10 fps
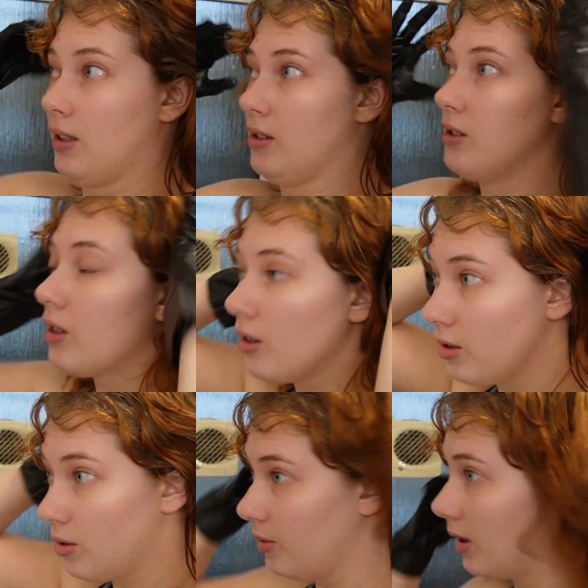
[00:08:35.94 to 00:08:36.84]
start
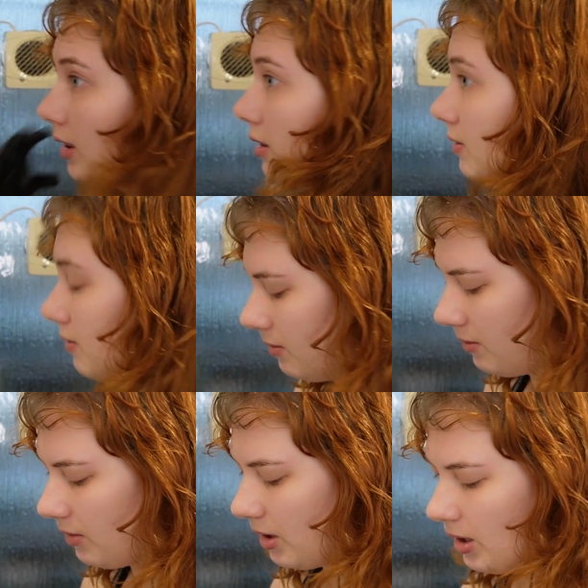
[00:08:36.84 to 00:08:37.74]
doing
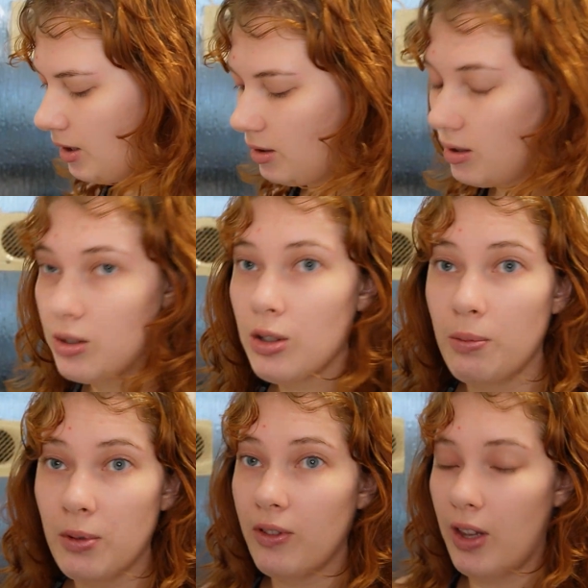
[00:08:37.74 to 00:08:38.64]
the
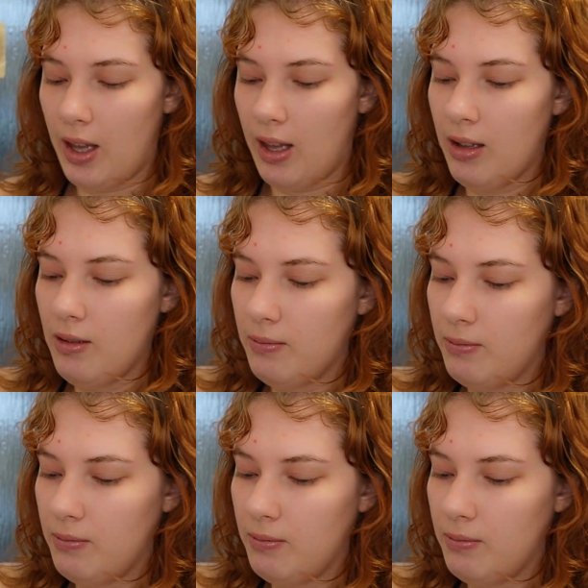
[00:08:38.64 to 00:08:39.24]
top of the hair. I